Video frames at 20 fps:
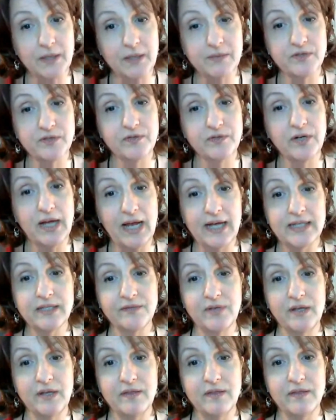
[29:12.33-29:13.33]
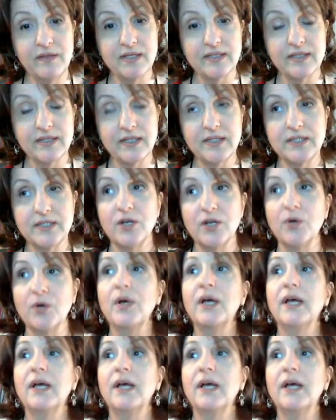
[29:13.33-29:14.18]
I was a very active atheist, and so